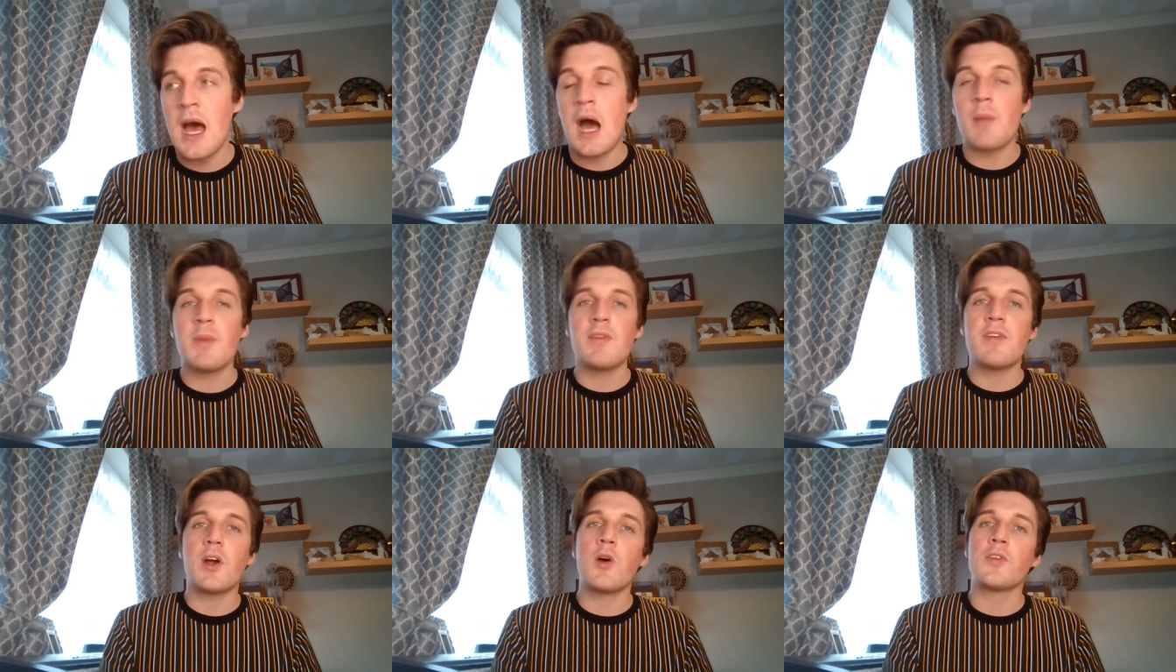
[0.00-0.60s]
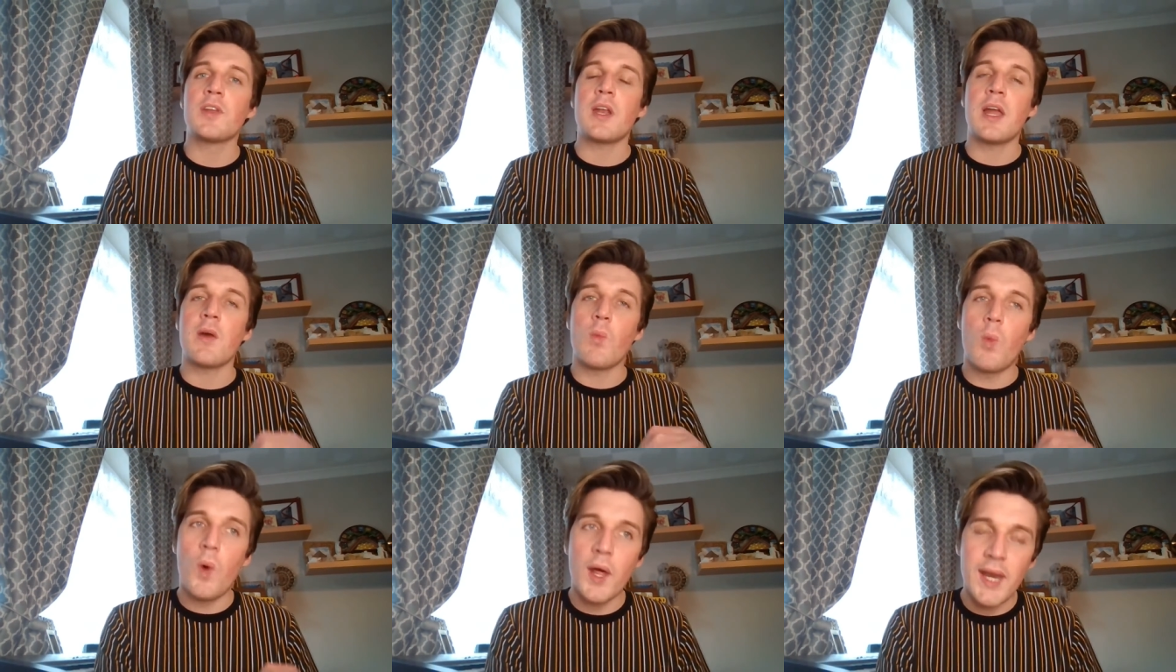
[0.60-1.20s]
I mean very often
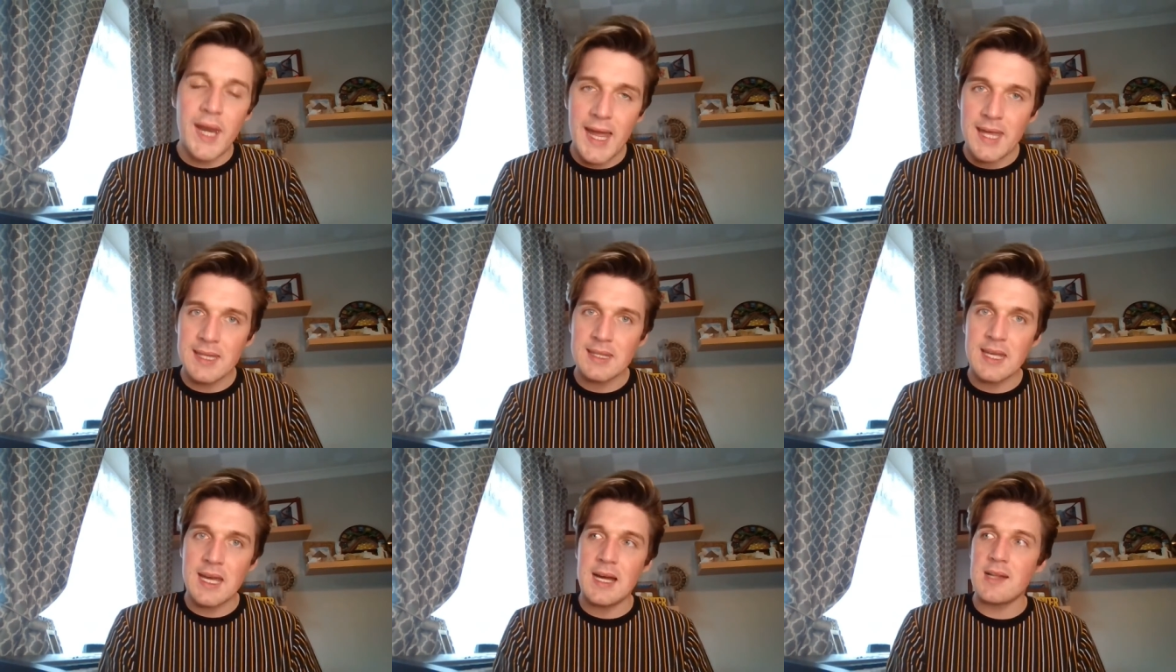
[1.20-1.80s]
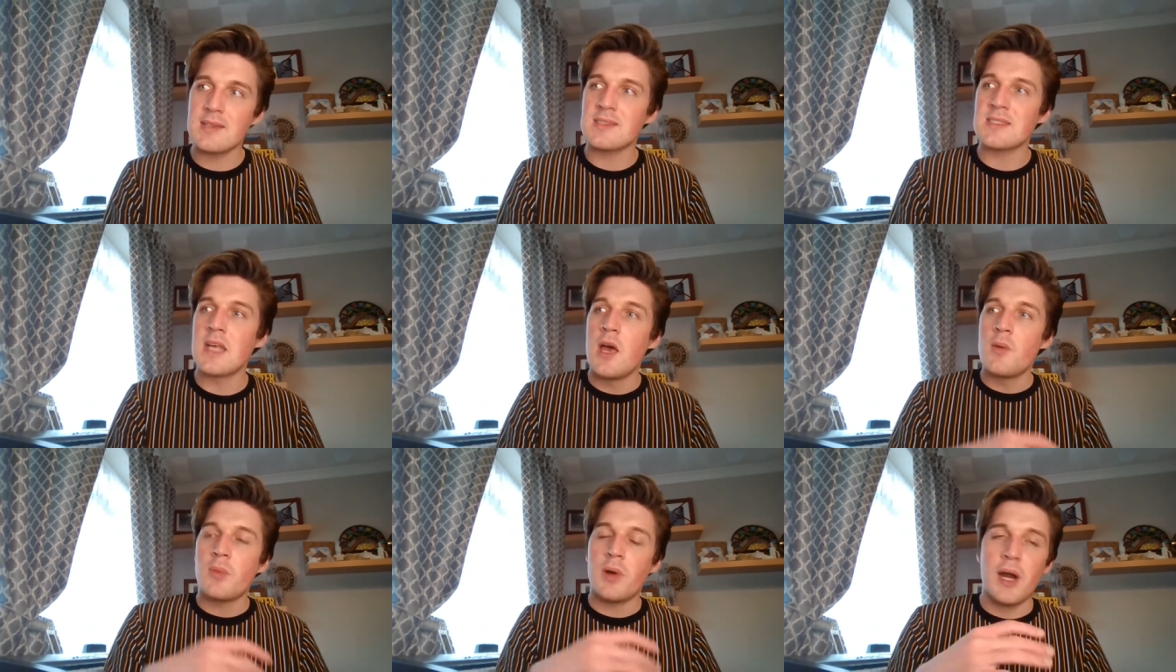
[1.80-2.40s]
like one length cuts,
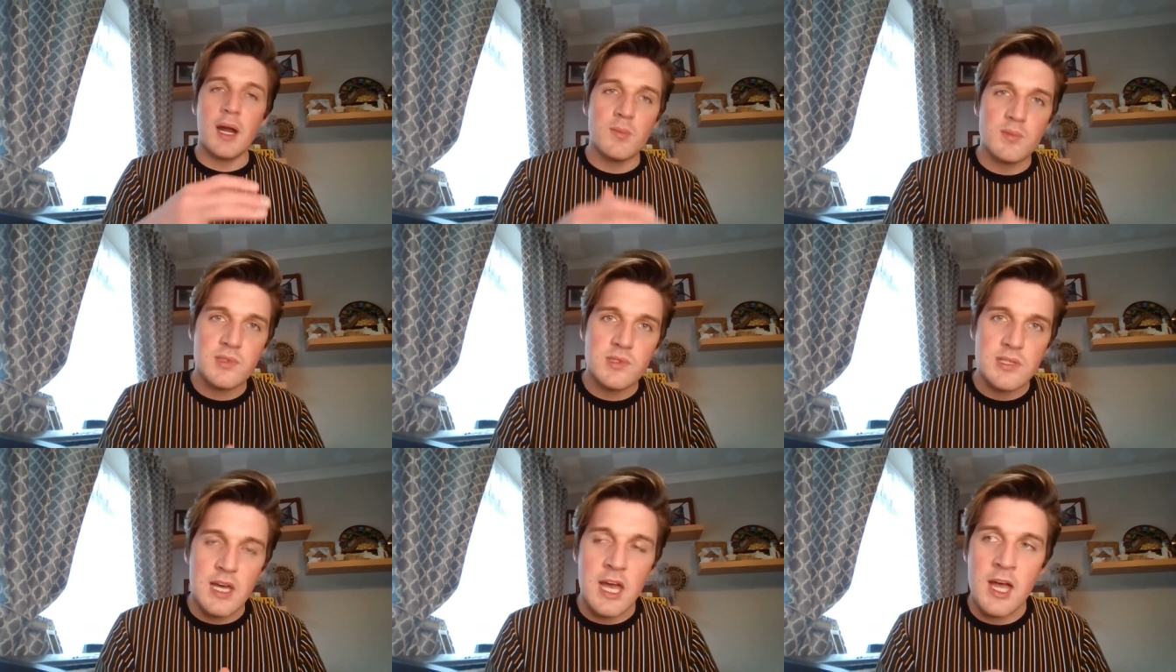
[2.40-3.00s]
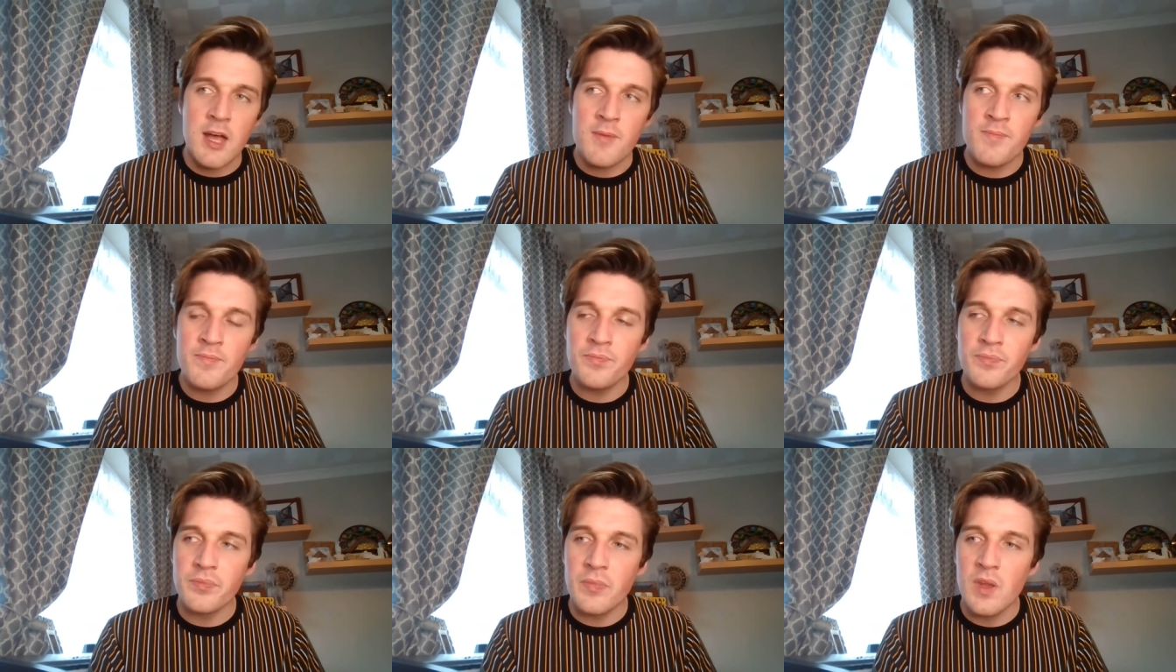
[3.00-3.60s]
perhaps
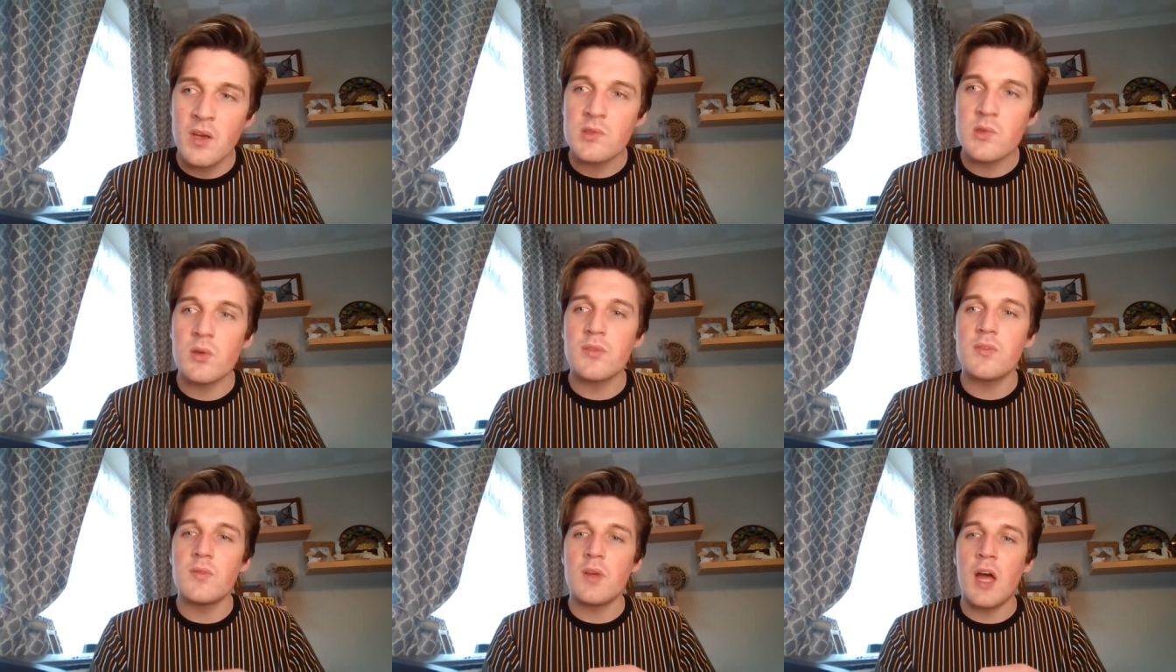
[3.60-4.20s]
um, sort of